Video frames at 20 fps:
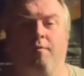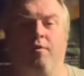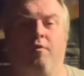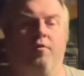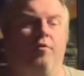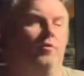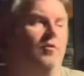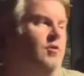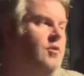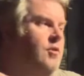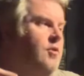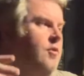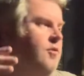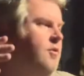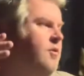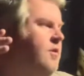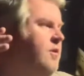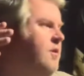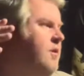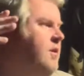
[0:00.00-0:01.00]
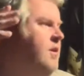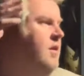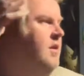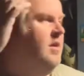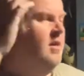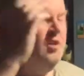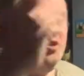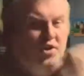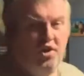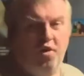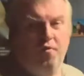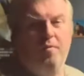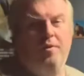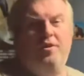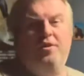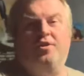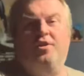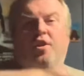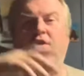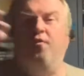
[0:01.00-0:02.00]
move on to shelf by
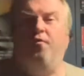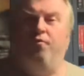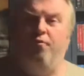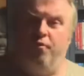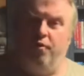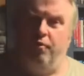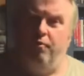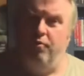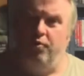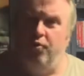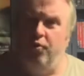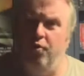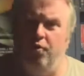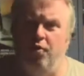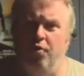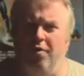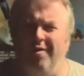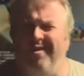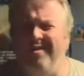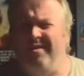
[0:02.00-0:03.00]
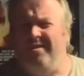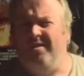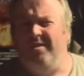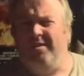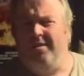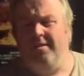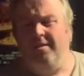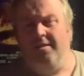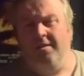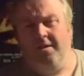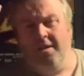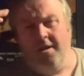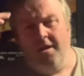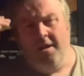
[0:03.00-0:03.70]
shelf room tour, because